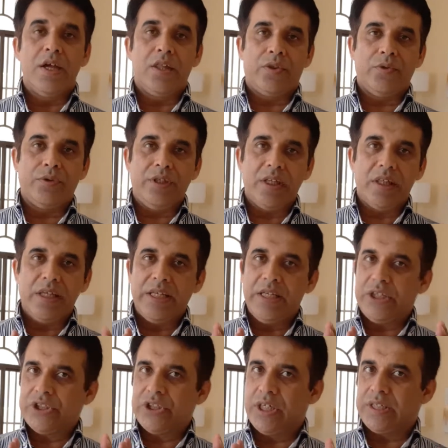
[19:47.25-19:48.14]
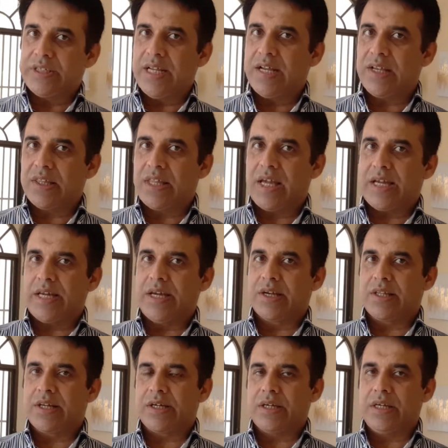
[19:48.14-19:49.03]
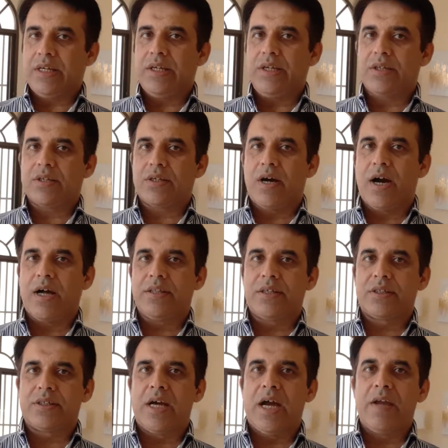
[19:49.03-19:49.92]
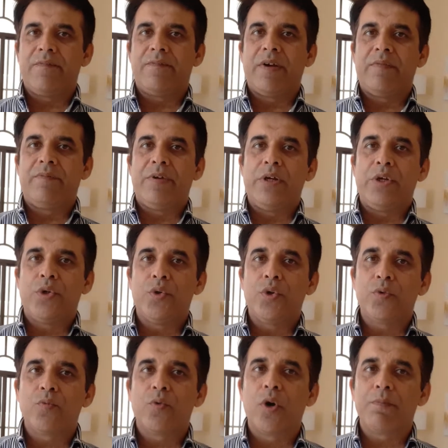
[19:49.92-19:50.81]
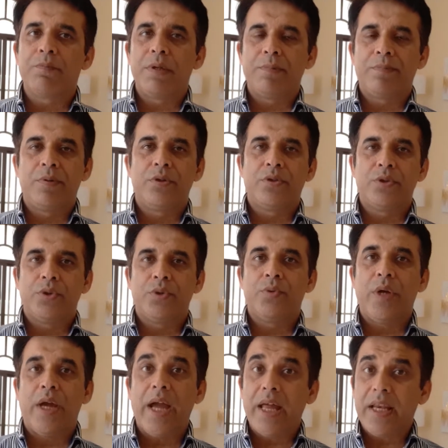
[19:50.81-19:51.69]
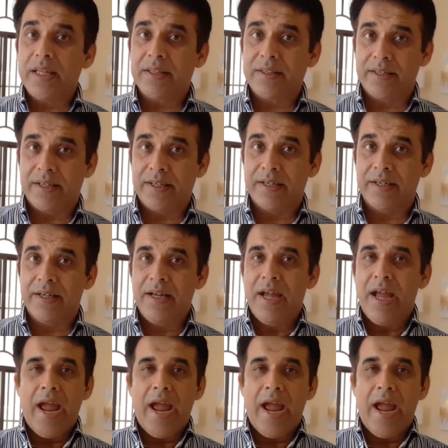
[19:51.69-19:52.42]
So these initial 10 seconds at least are the time when we don't want people to do anything.